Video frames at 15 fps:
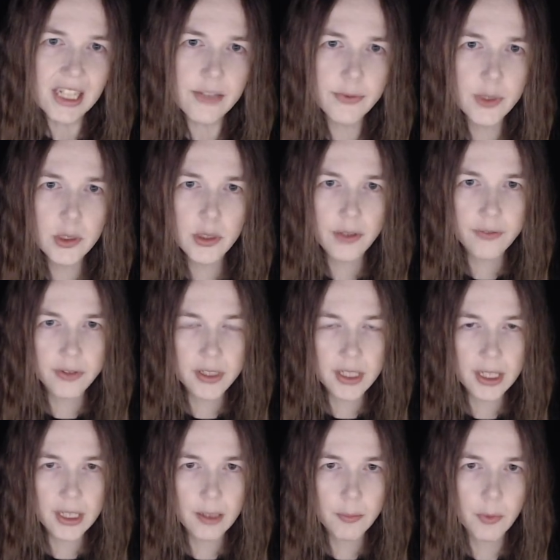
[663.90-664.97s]
we do every
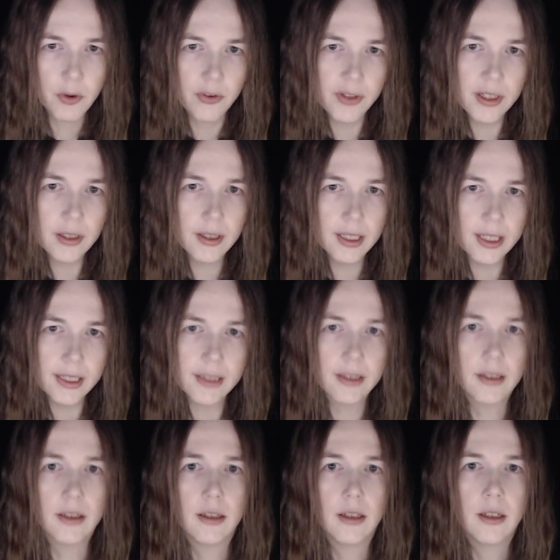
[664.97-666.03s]
day are more real
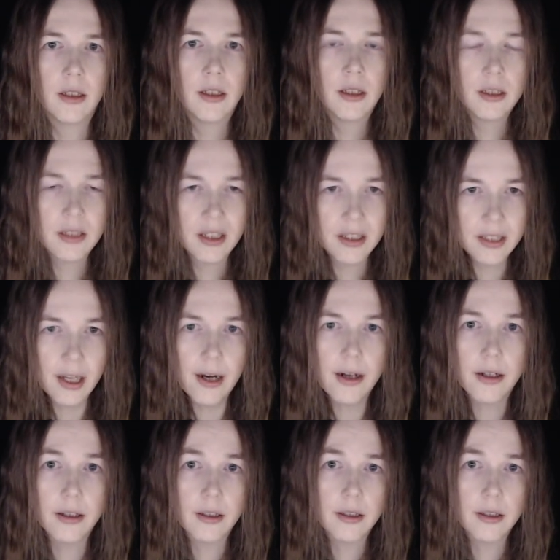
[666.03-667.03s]
here than there.